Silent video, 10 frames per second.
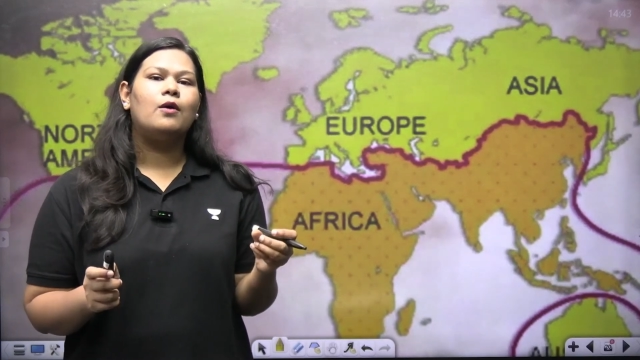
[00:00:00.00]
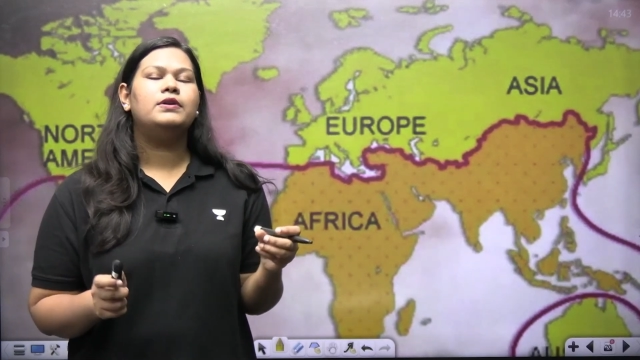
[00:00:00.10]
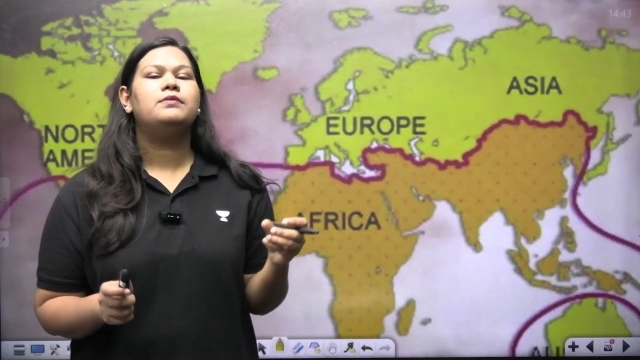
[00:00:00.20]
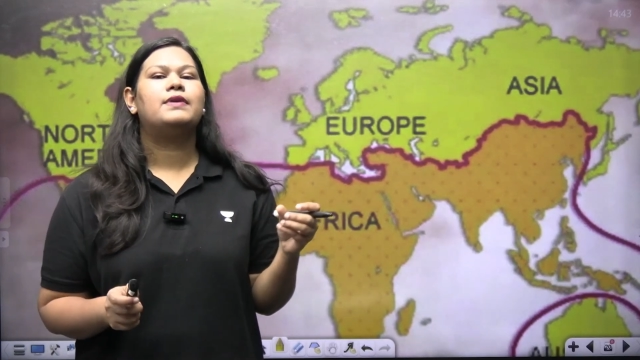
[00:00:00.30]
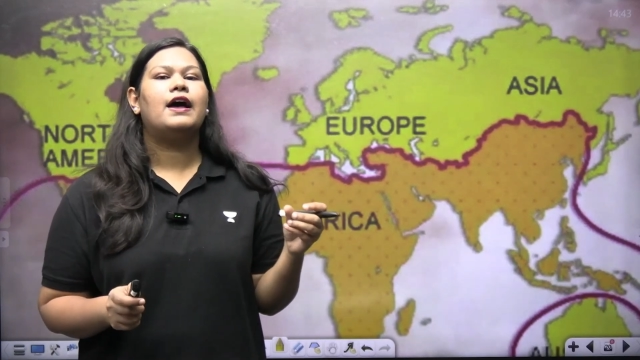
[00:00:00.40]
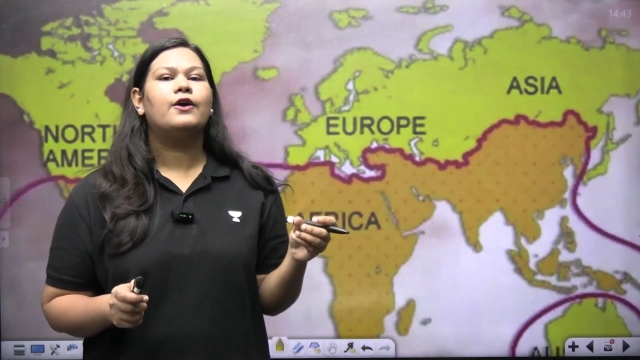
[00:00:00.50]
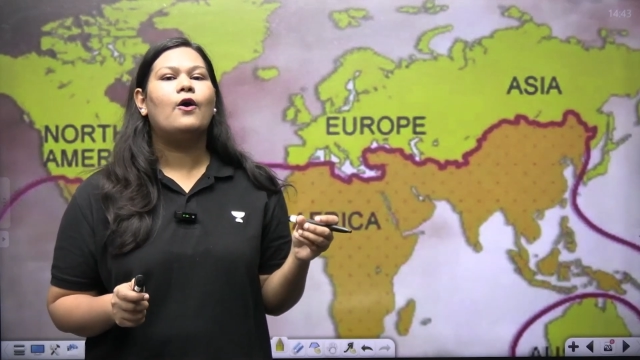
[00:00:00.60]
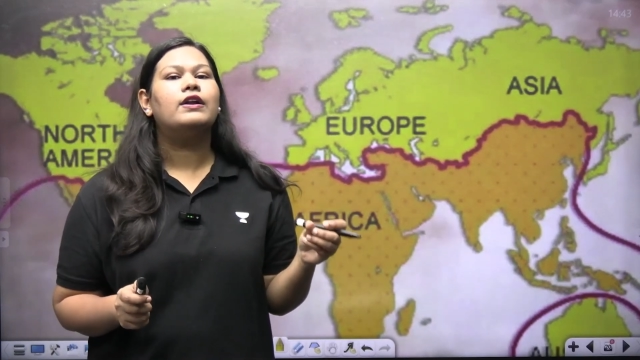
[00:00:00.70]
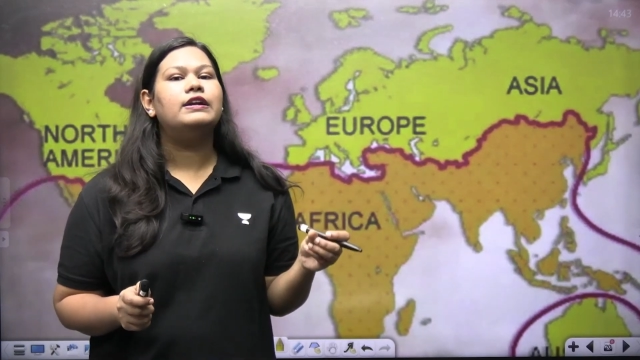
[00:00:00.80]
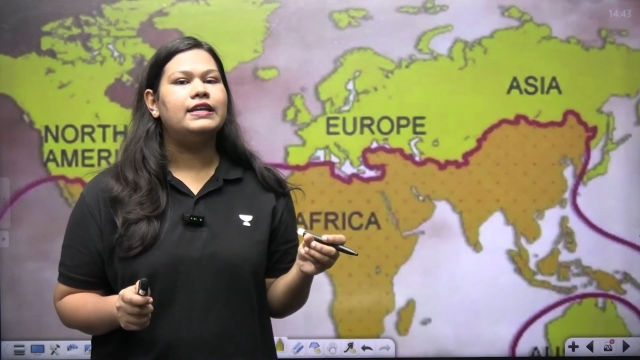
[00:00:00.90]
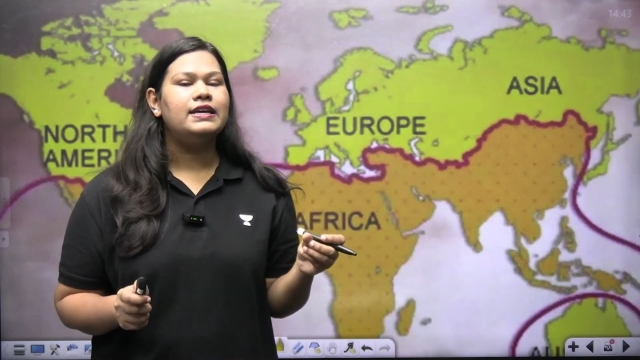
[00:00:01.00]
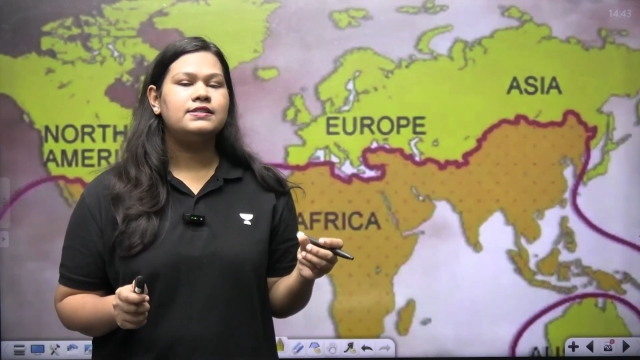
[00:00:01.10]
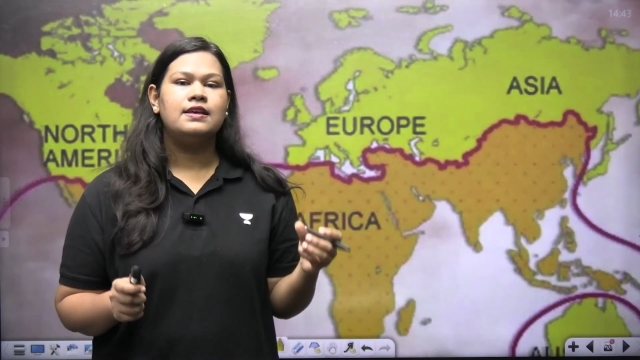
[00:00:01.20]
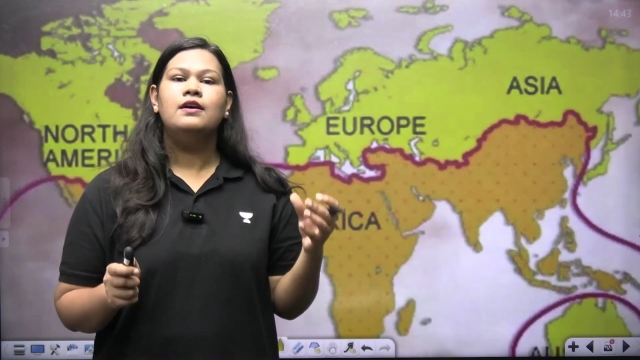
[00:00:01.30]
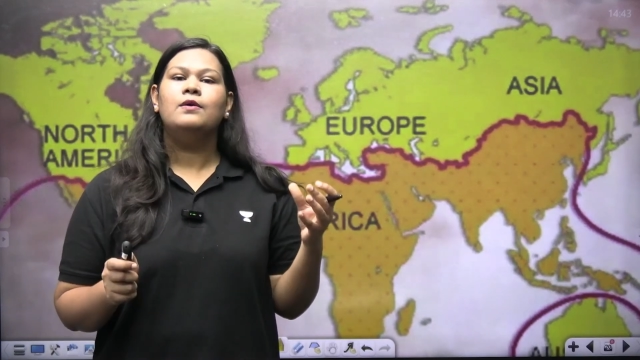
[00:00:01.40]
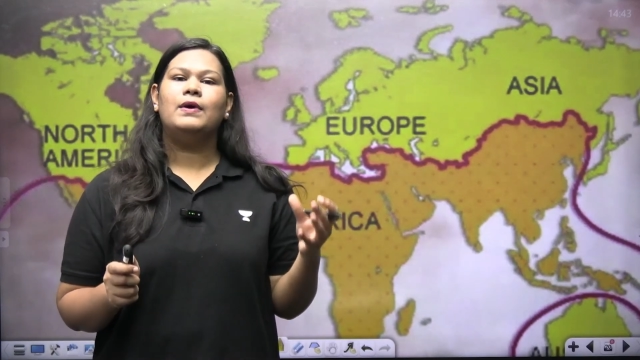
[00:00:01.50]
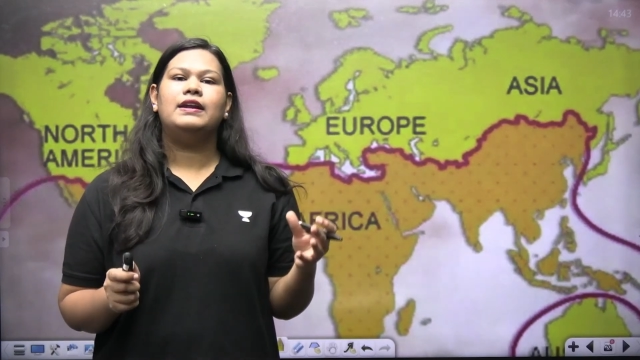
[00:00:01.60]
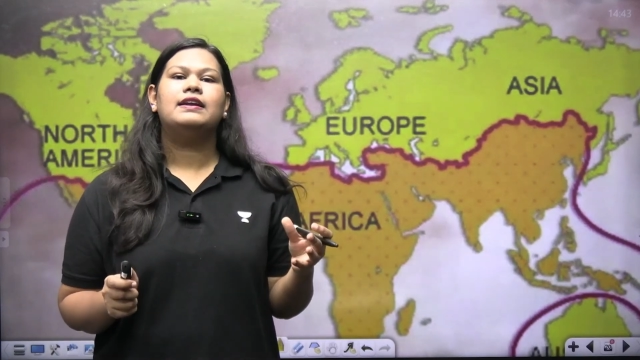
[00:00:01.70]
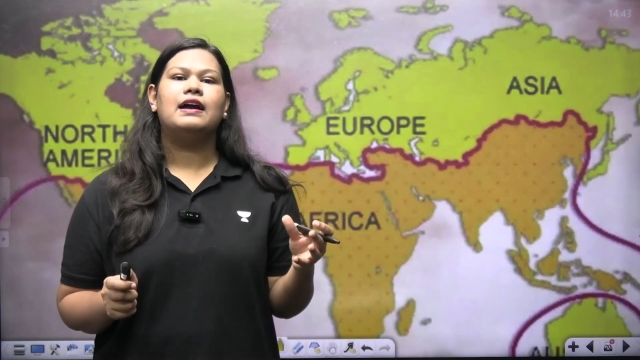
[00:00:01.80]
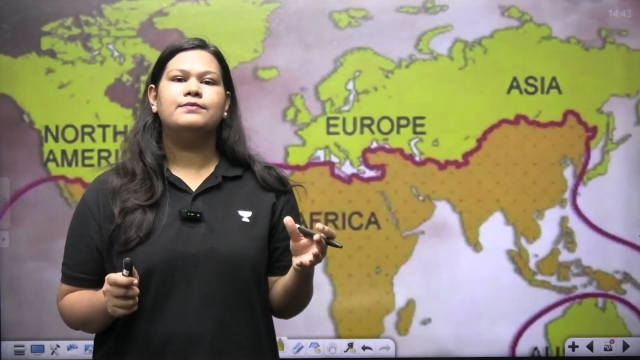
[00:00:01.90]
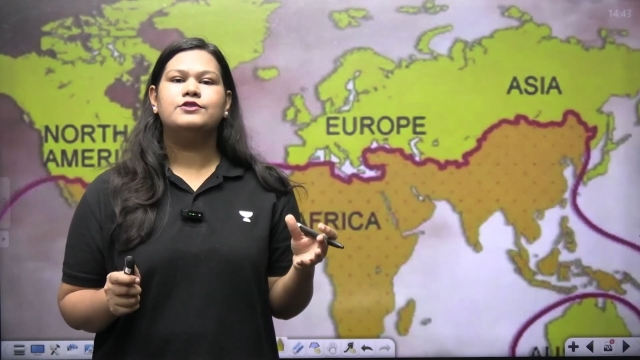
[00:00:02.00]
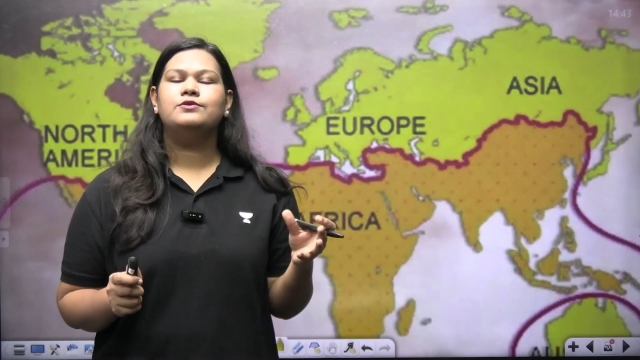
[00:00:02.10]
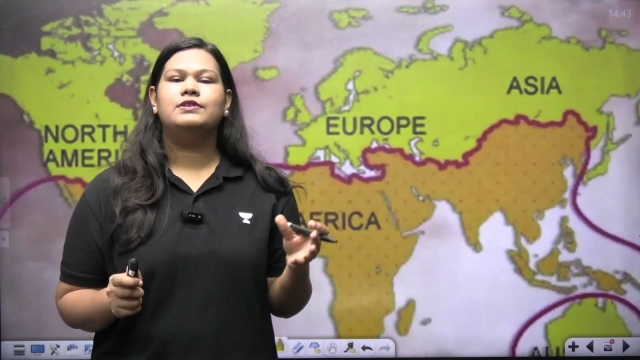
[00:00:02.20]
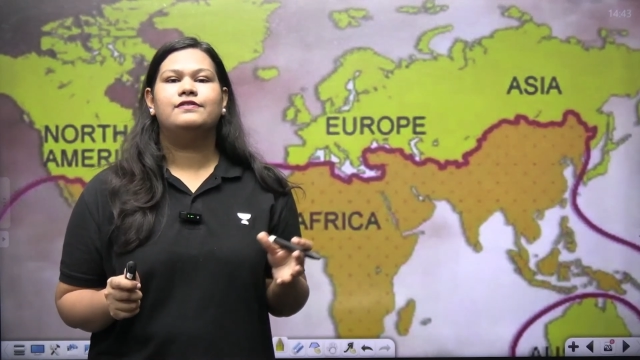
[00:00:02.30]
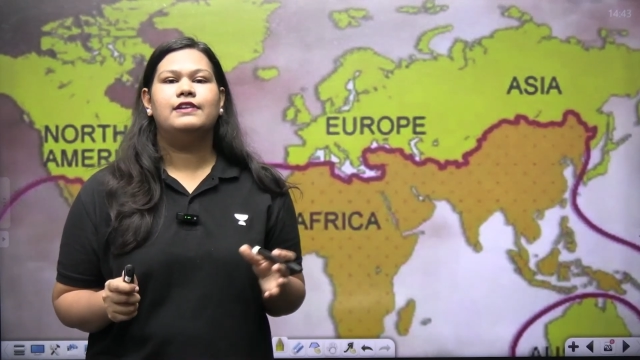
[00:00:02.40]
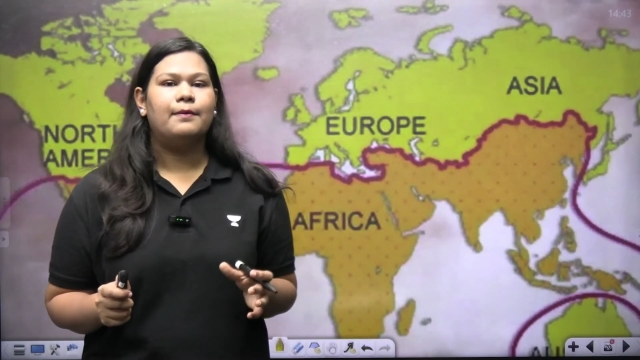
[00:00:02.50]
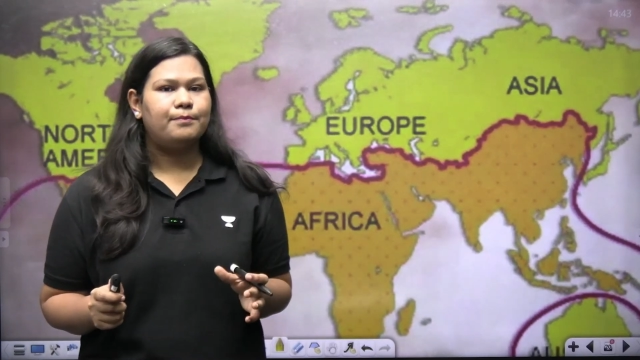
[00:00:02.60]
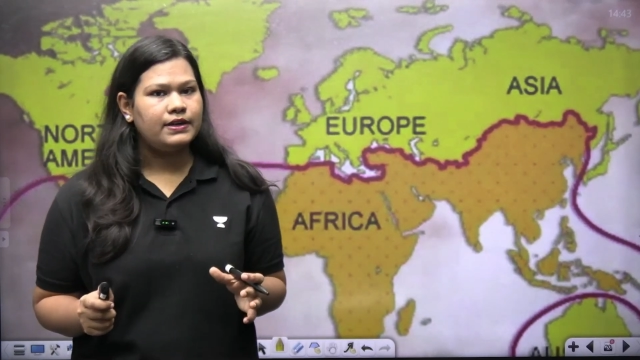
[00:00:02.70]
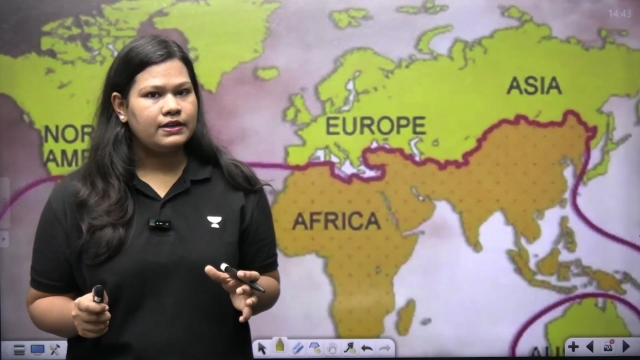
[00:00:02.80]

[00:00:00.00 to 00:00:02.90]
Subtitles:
priorities when it comes to development.